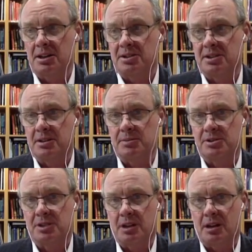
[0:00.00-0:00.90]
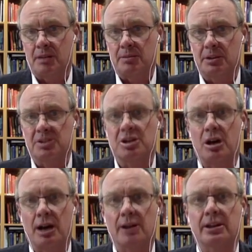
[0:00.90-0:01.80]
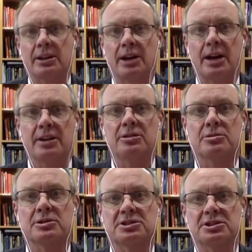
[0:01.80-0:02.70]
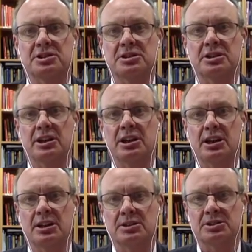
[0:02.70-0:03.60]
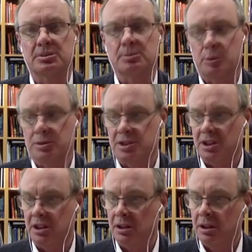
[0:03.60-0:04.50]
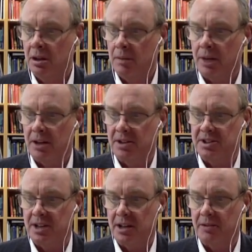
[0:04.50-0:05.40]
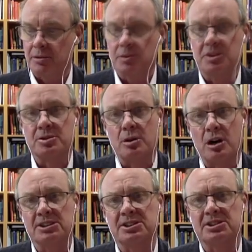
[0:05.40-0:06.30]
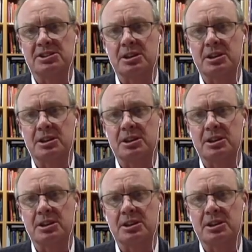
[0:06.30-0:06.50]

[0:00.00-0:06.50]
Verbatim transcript: seems entirely uninterested in supporting Pakistan through this crisis.